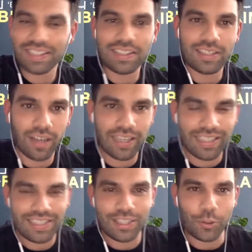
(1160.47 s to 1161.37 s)
diet
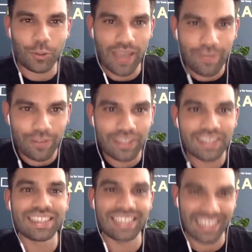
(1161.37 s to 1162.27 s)
you'll ever
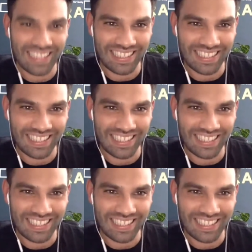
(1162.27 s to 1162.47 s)
need.